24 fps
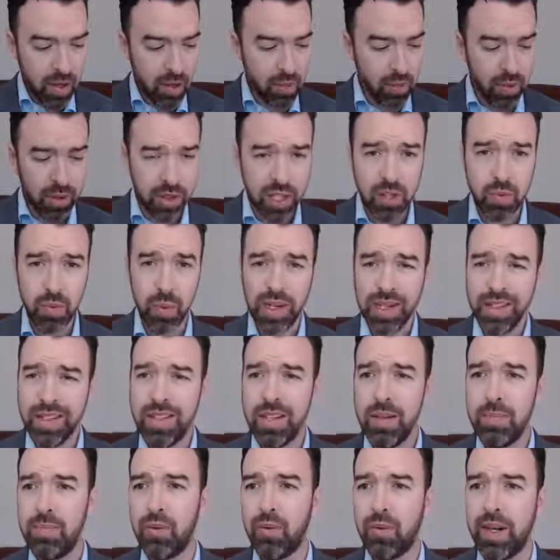Well, there's one
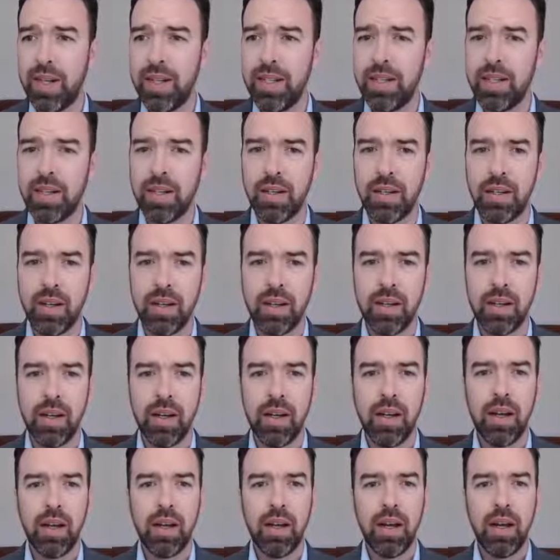simple reason.
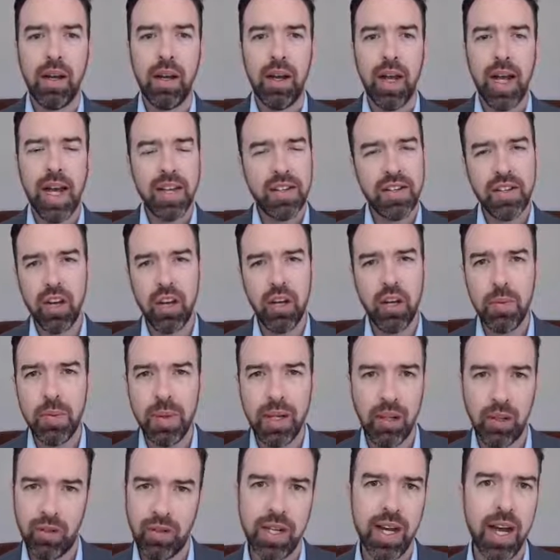It's going to be
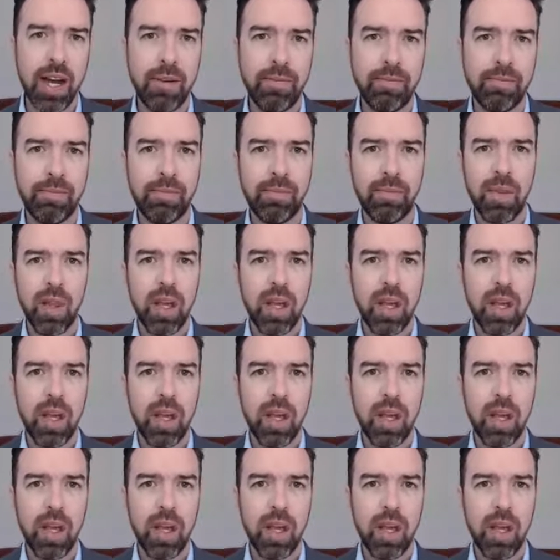looked at.